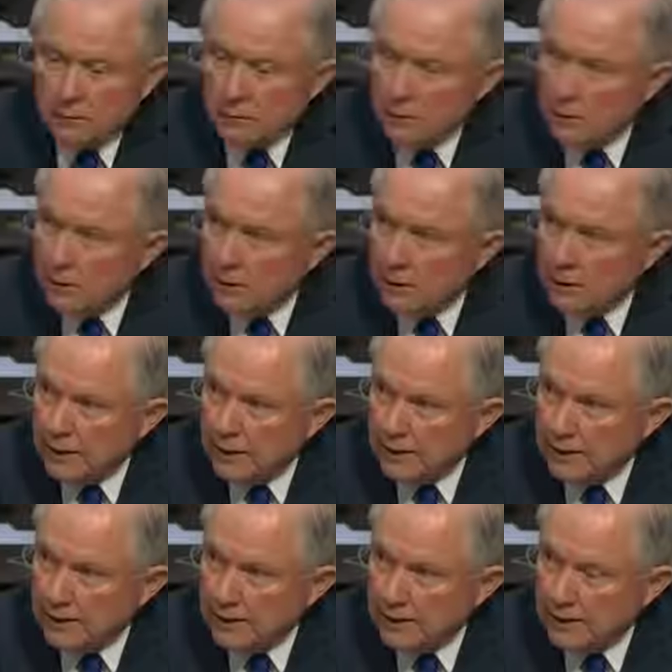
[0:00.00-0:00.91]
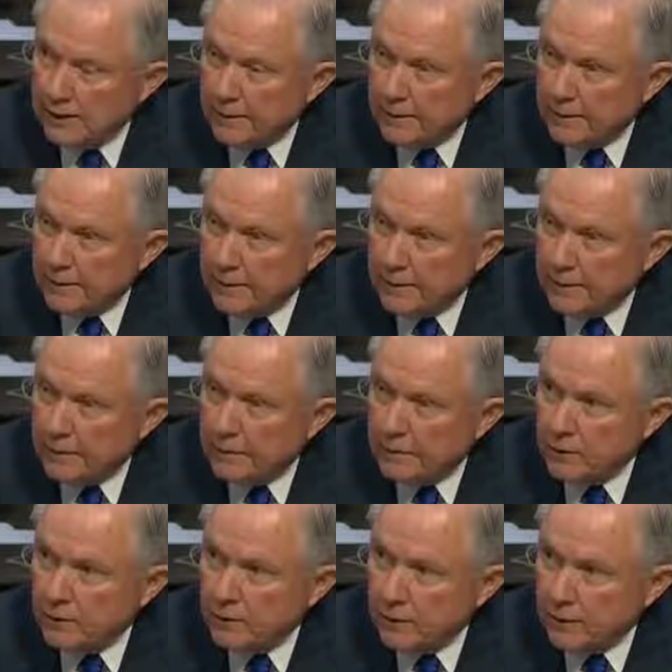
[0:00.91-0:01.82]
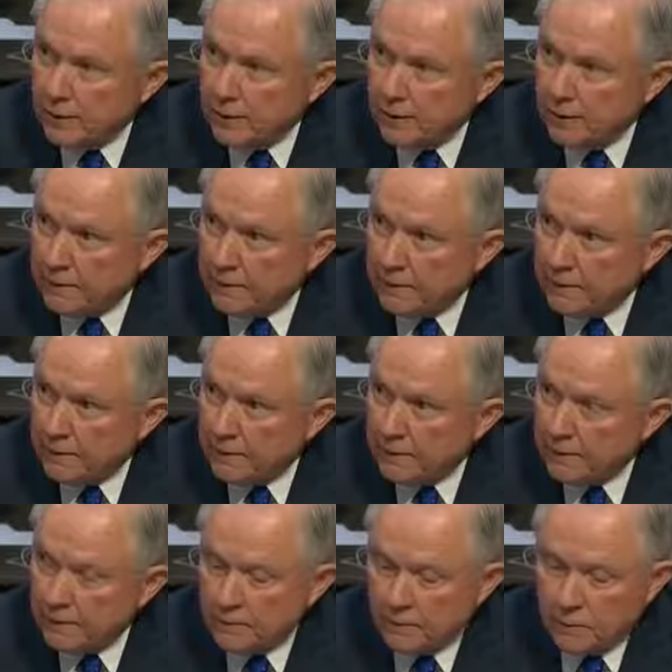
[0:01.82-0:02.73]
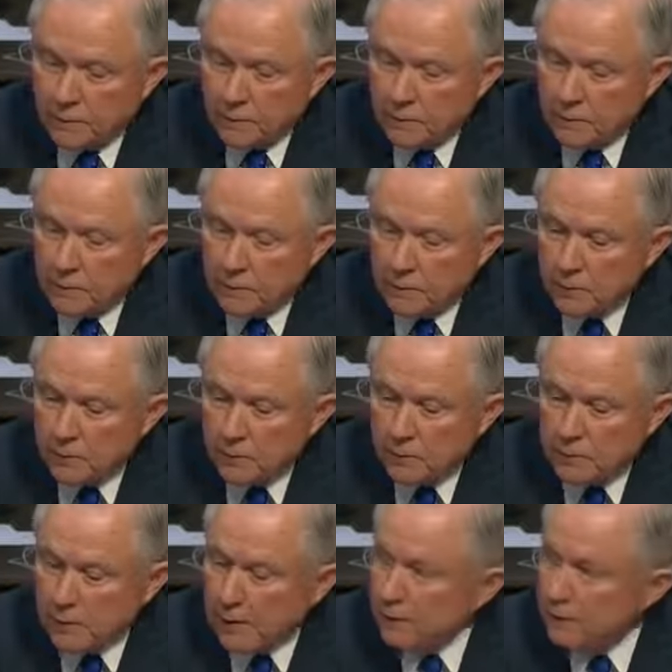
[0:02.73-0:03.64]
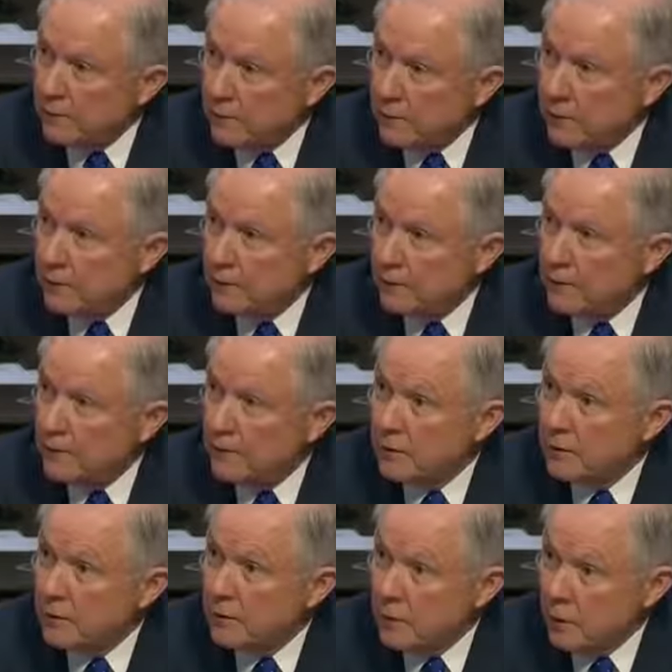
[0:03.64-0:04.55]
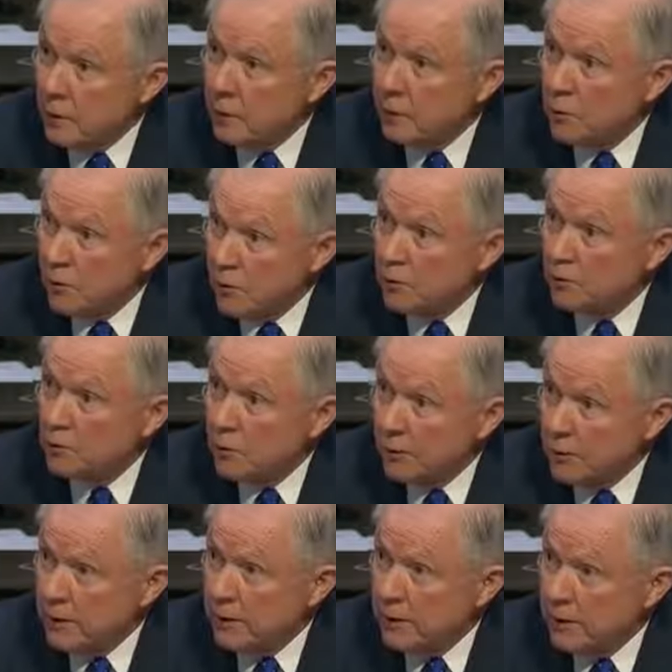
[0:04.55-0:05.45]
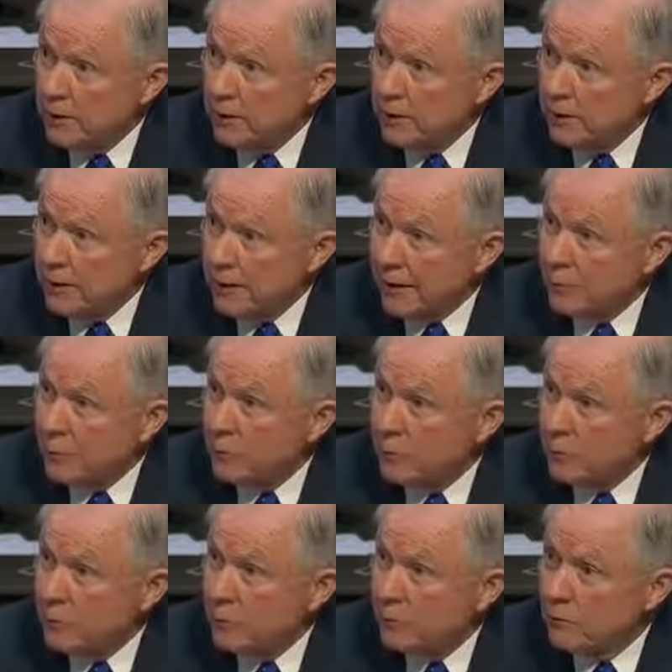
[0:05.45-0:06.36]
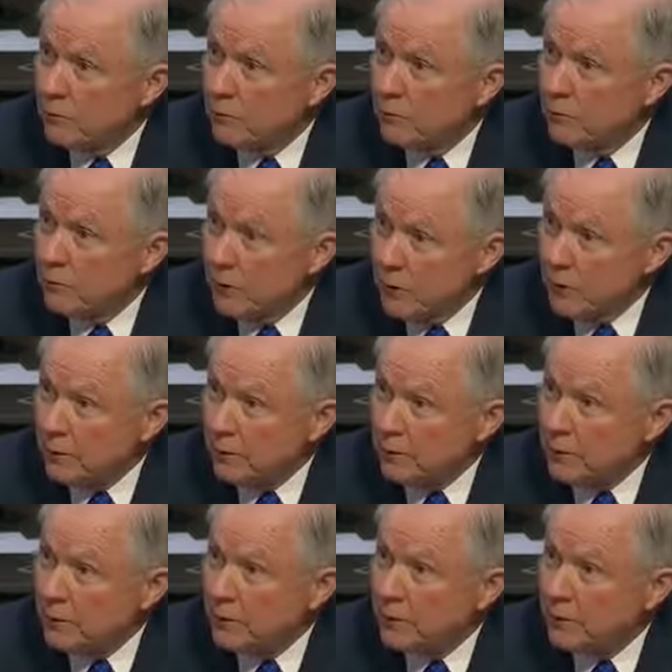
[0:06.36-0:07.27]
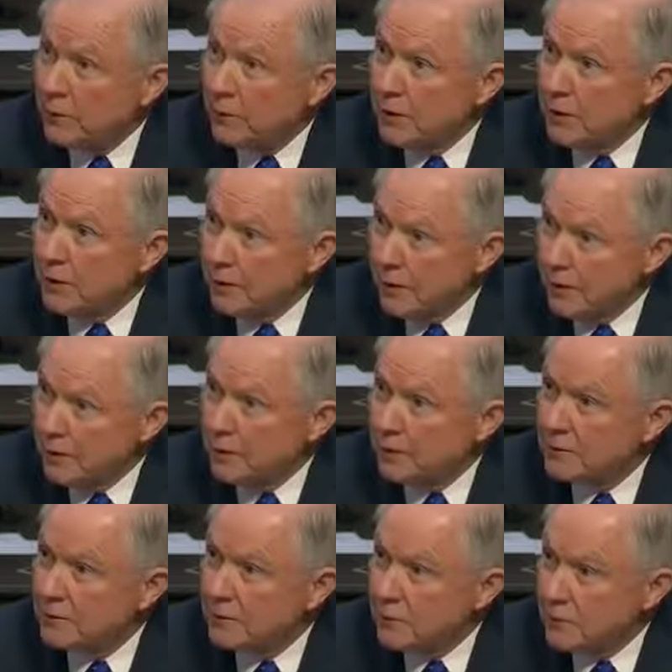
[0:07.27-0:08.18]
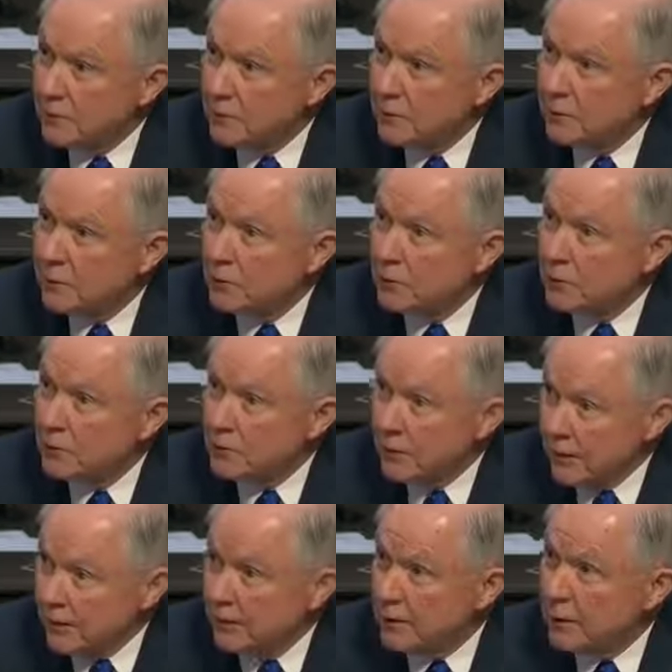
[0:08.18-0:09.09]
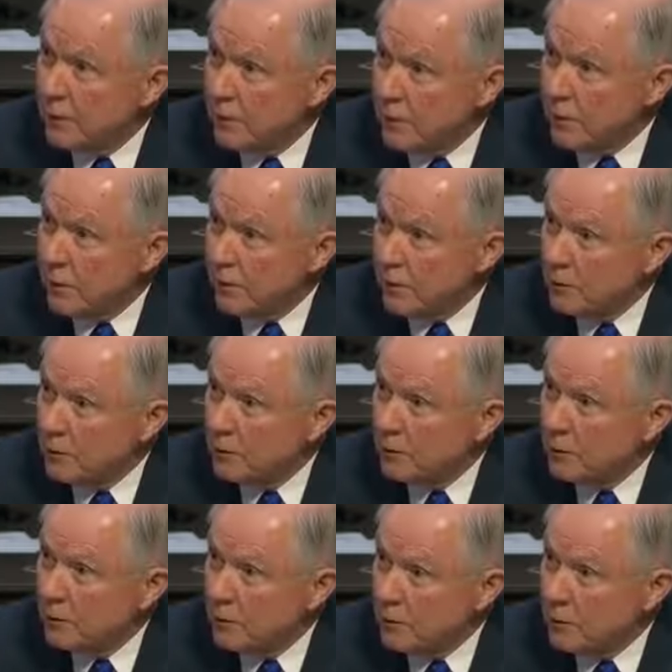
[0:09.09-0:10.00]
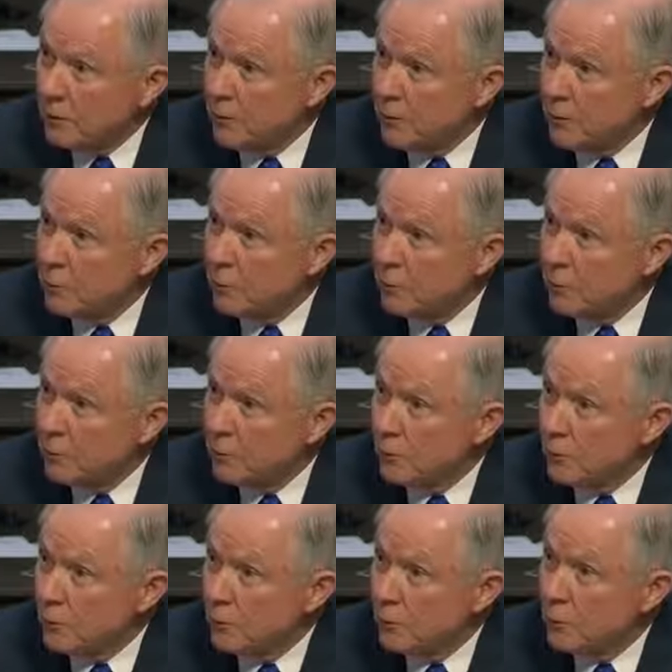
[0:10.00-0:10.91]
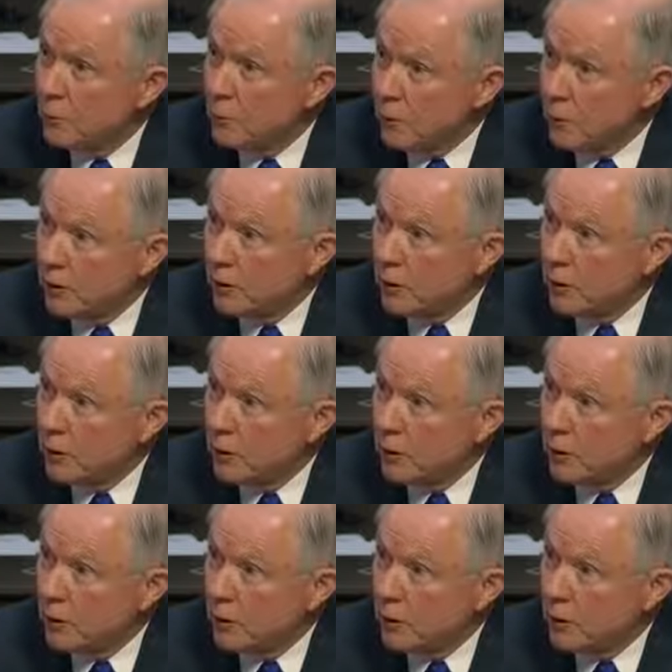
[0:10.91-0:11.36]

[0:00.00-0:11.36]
The day I took office, after I had told this committee that I would meet with the ethics officials at the department to determine whether